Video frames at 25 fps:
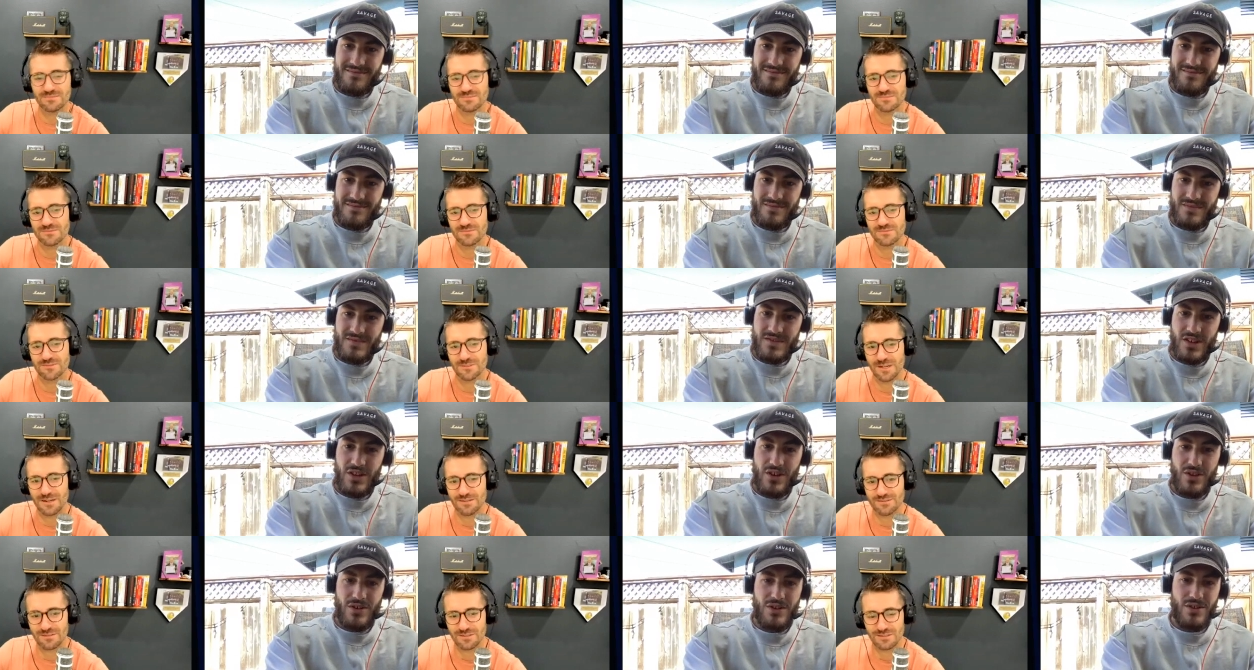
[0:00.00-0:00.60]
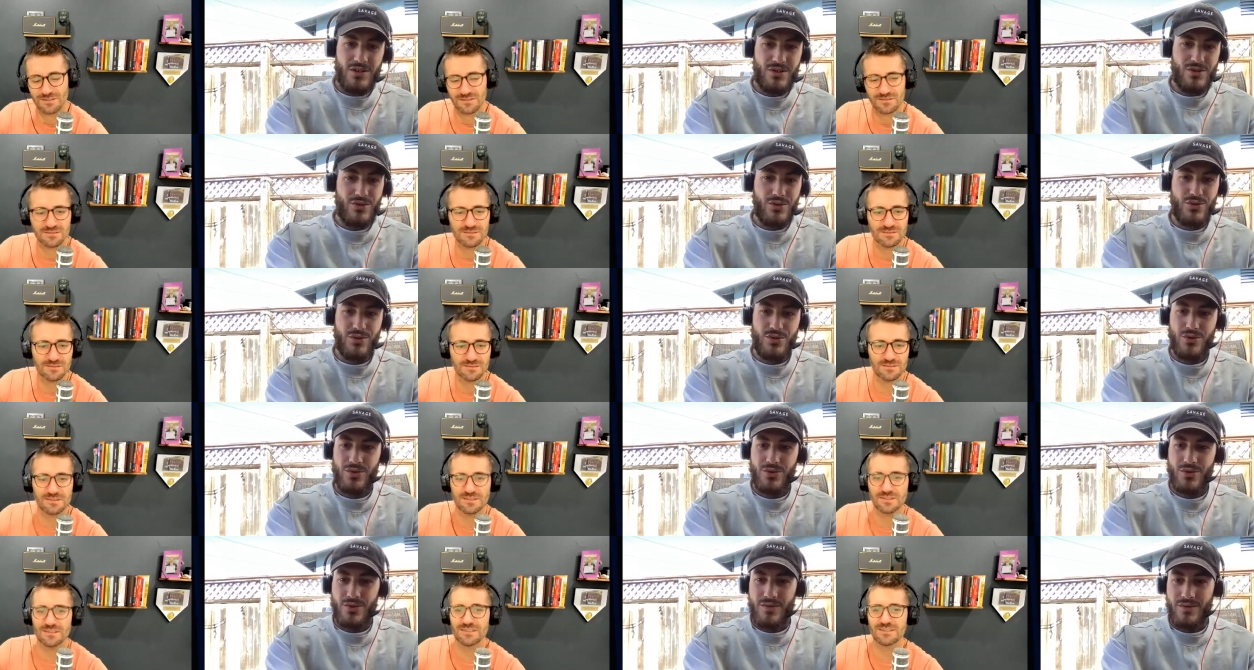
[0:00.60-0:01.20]
Speaker 1: forever.
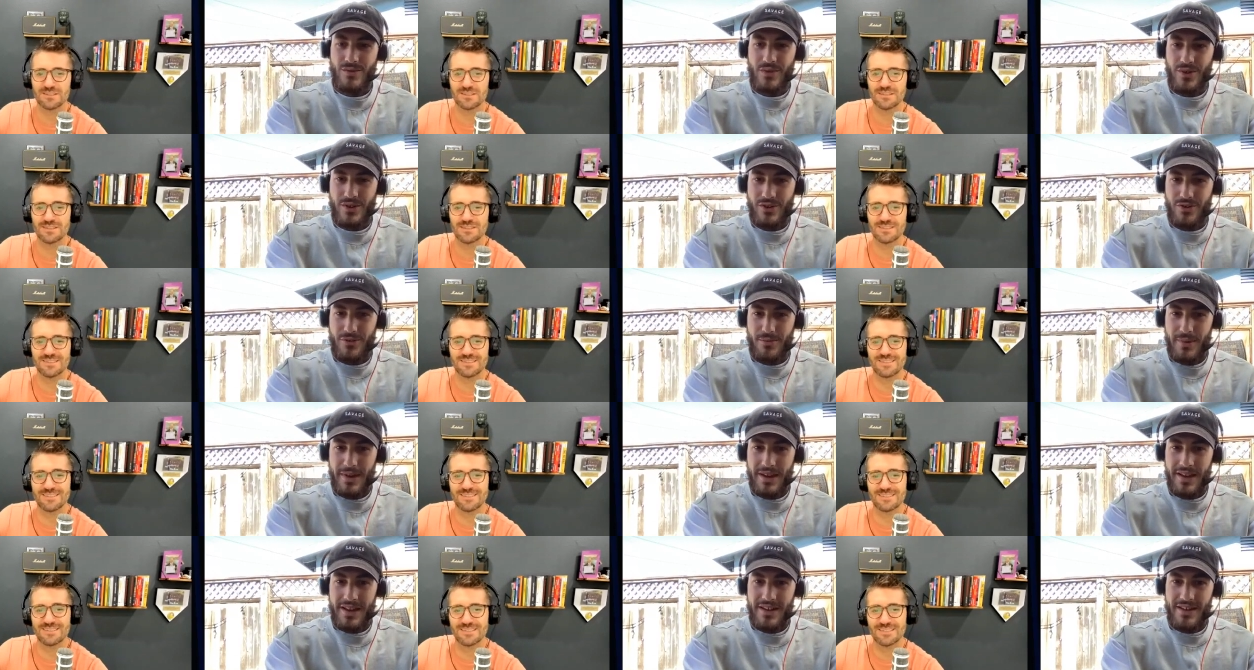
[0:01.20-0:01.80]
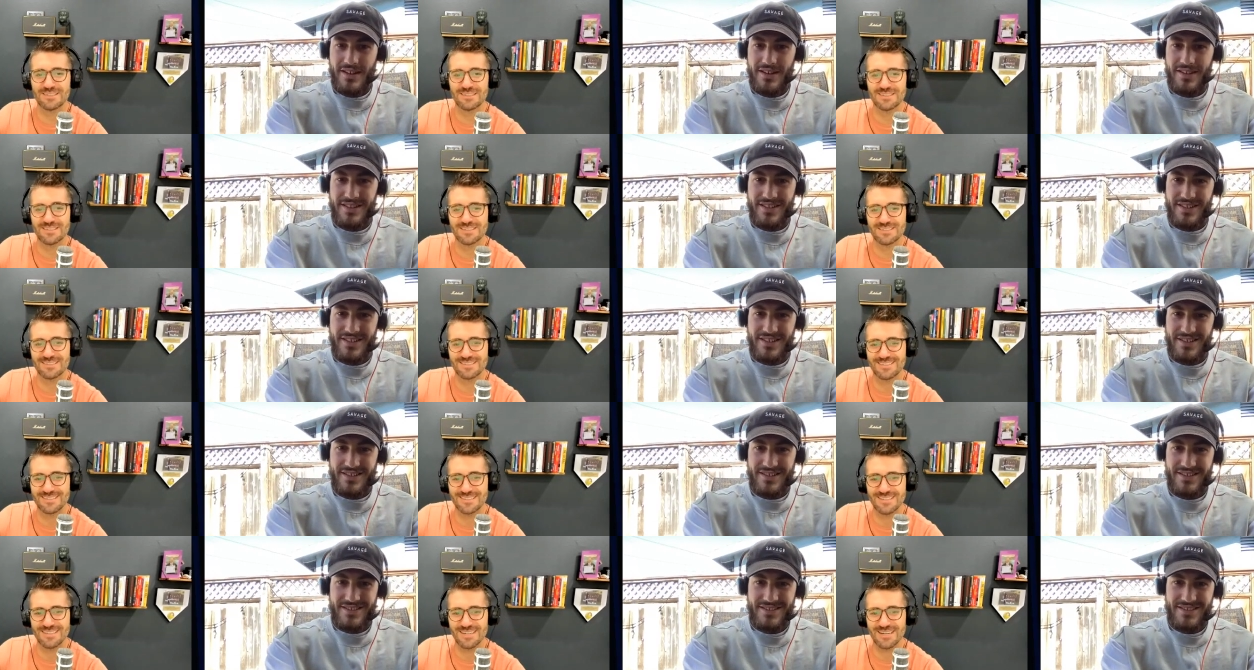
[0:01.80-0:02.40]
Speaker 2: Oh,
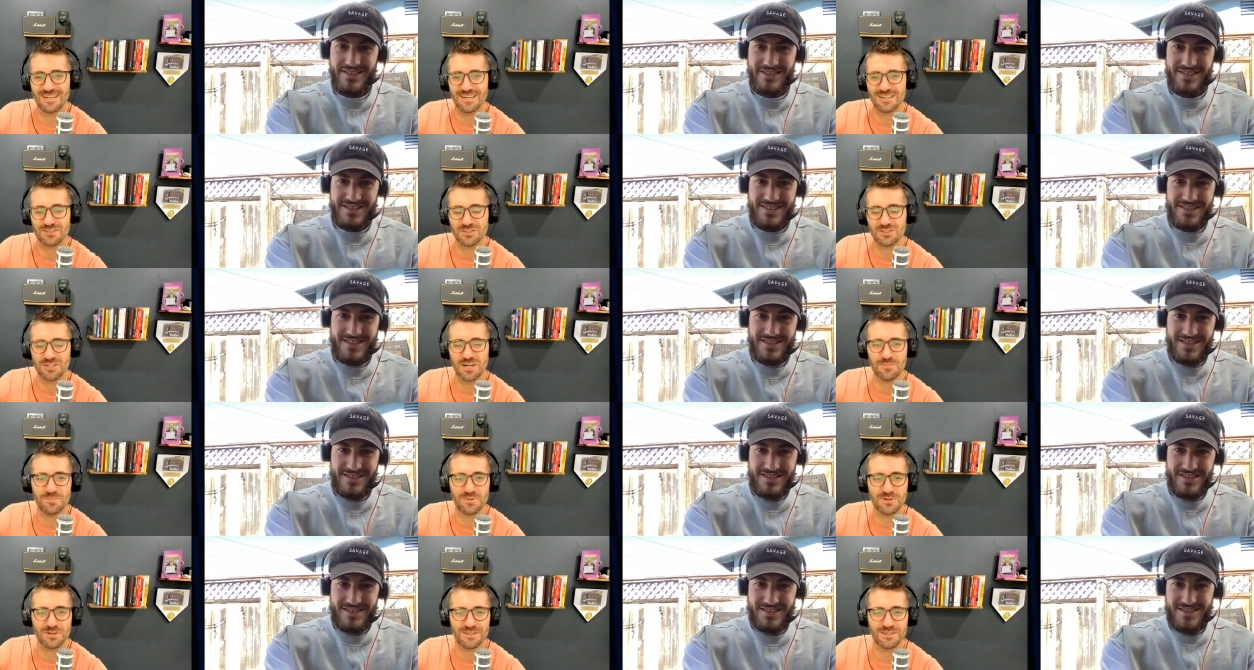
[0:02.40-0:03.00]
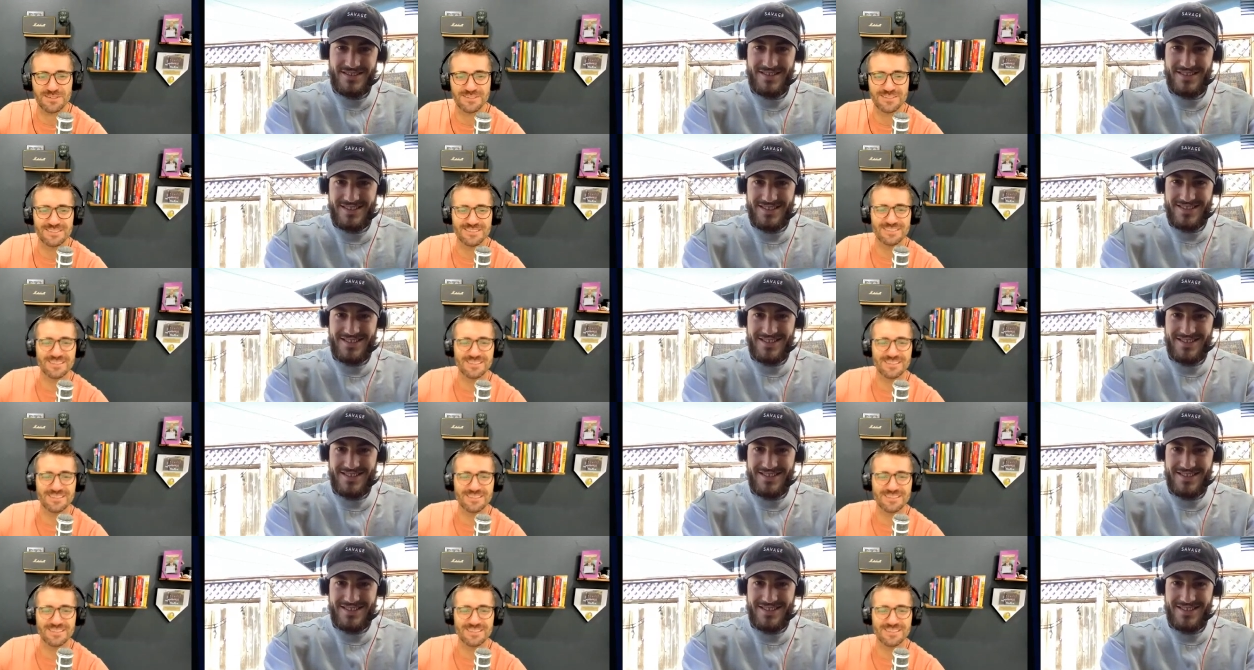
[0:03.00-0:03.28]
voicemail. Uh,
Speaker 1: triple.